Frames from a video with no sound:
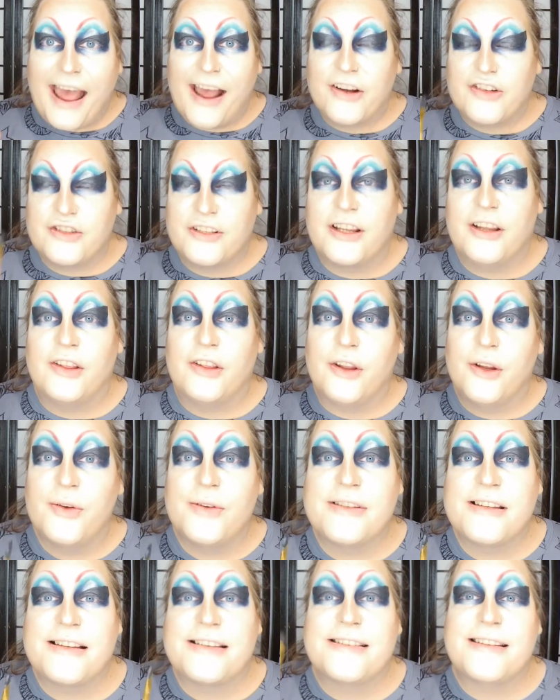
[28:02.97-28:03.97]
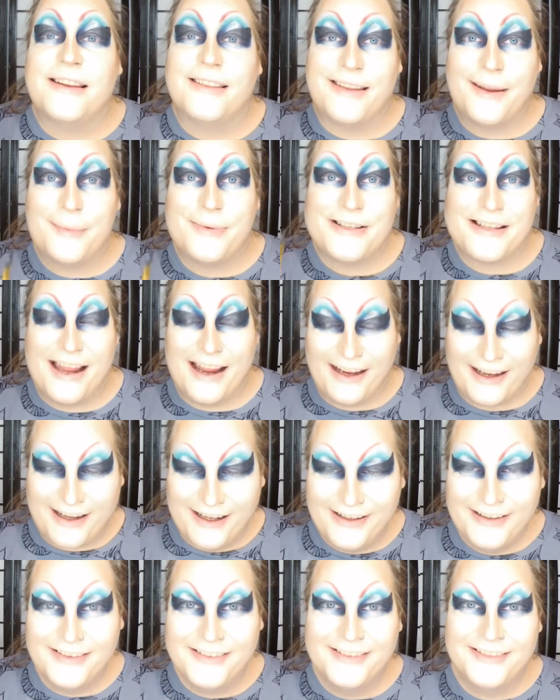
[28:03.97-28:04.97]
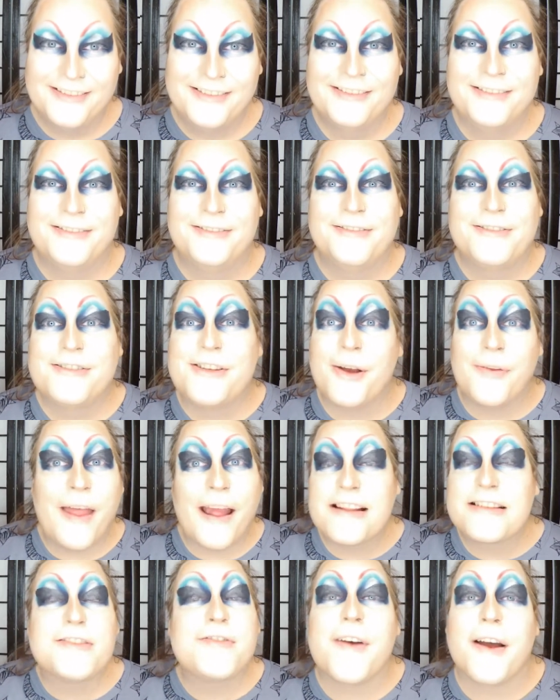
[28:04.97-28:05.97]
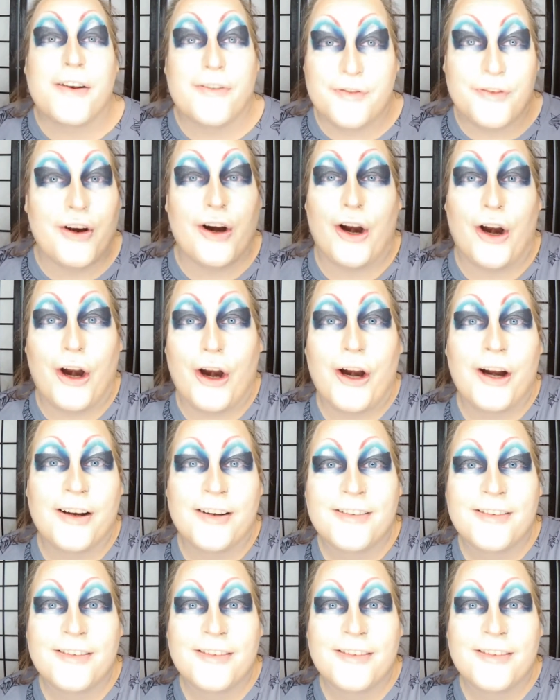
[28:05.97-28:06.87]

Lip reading: actually loses the lip sync. So that's fun for her.